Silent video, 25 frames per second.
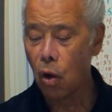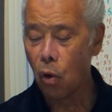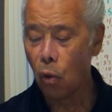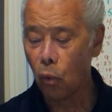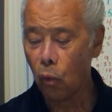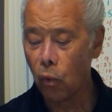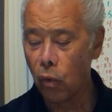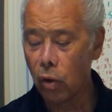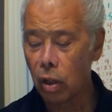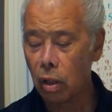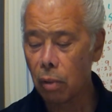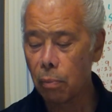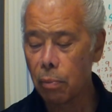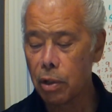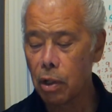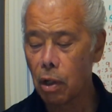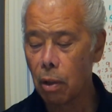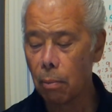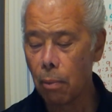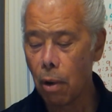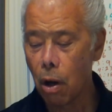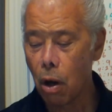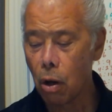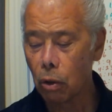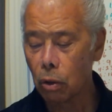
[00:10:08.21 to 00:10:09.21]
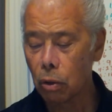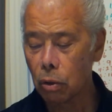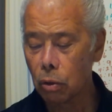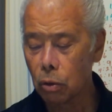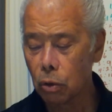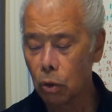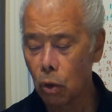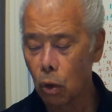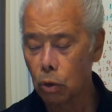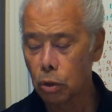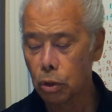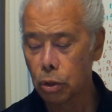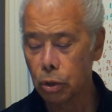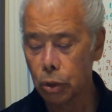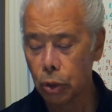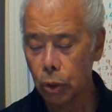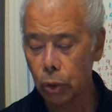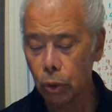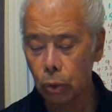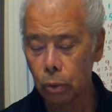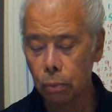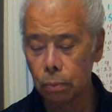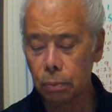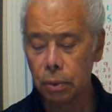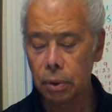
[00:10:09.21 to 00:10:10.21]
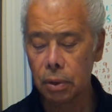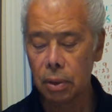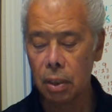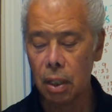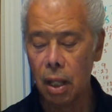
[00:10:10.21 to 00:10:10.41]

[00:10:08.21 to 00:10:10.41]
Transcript: will be among those doomed,